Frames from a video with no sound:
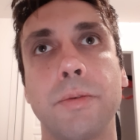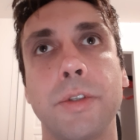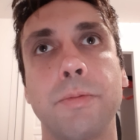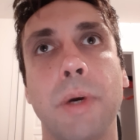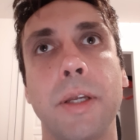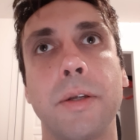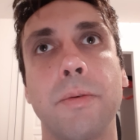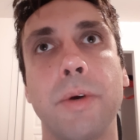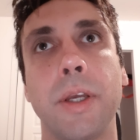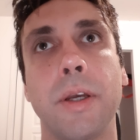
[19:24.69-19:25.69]
which by the
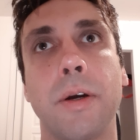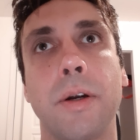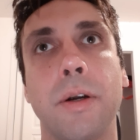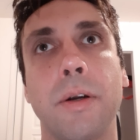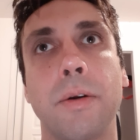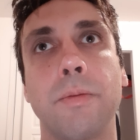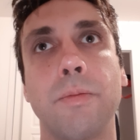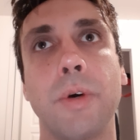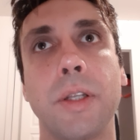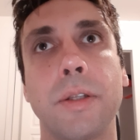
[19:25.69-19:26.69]
way are
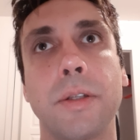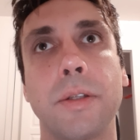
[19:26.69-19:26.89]
what